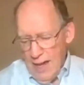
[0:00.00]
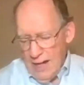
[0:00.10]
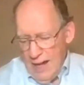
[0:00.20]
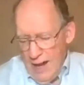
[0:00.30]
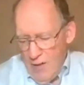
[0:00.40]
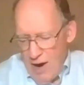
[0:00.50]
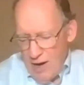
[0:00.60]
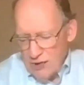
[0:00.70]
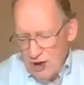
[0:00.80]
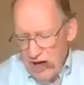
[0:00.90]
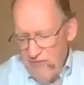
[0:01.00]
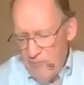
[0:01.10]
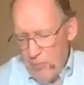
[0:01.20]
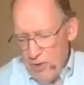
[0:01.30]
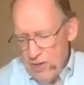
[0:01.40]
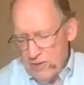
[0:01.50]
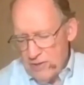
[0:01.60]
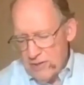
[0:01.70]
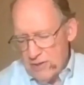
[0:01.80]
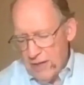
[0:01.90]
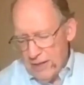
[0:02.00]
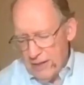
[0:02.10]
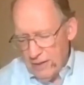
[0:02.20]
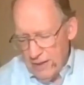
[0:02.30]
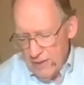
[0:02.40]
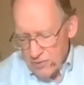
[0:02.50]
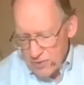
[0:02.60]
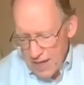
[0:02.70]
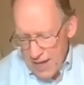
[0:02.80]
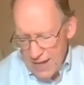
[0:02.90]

and how our chief priests and leaders